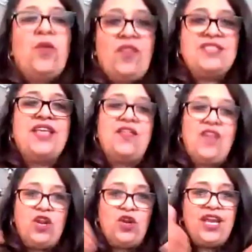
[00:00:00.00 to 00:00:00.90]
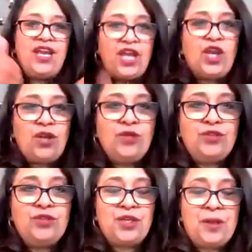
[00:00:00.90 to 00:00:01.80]
it when they're saying they're looking at
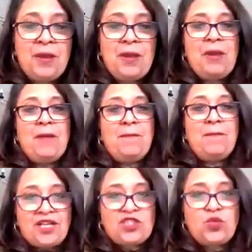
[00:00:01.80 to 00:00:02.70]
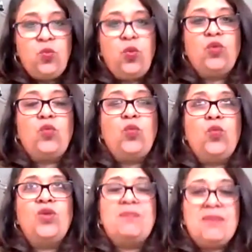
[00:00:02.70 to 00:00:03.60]
inclusion, but
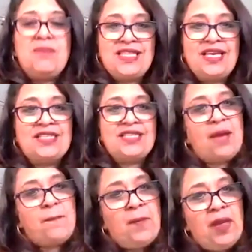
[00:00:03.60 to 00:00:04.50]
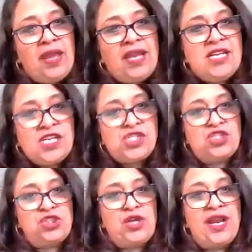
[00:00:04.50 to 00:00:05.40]
what's missing is that
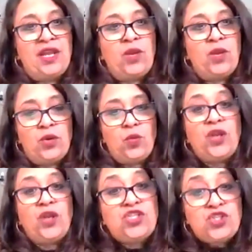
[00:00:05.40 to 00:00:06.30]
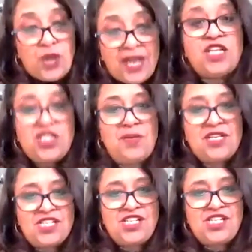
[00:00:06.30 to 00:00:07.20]
initial training when you're training to be
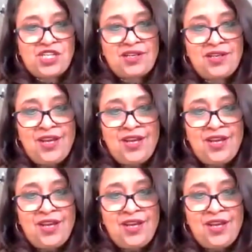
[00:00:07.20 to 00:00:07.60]
a teacher,